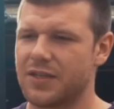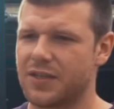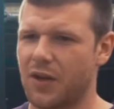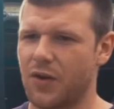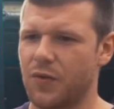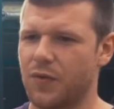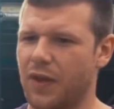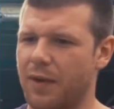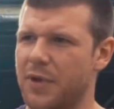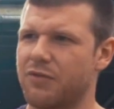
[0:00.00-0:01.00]
So
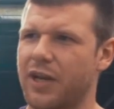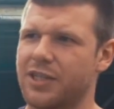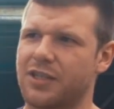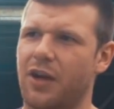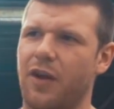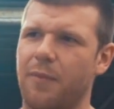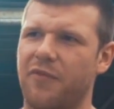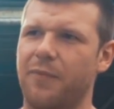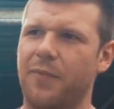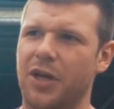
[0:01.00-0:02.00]
that mid-range is going up
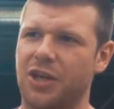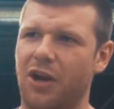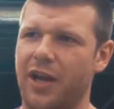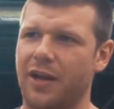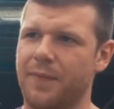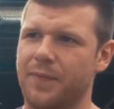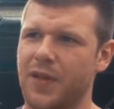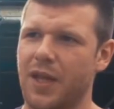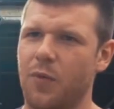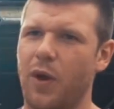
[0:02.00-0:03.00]
much higher,
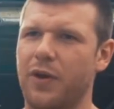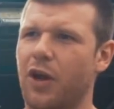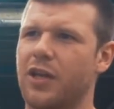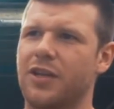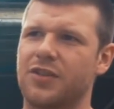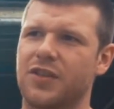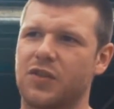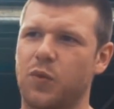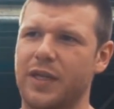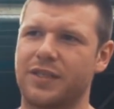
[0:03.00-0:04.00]
where we only use the
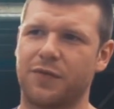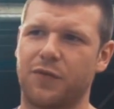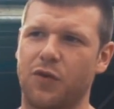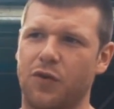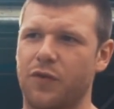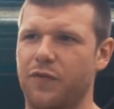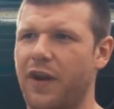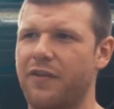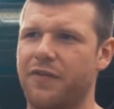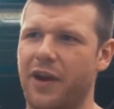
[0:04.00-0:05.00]
tweeter for the
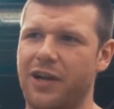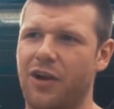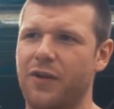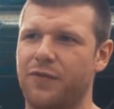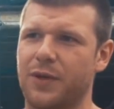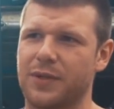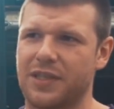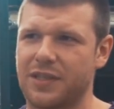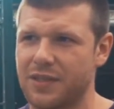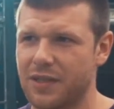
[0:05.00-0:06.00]
very, very high
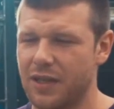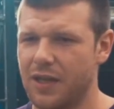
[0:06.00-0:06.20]
frequencies.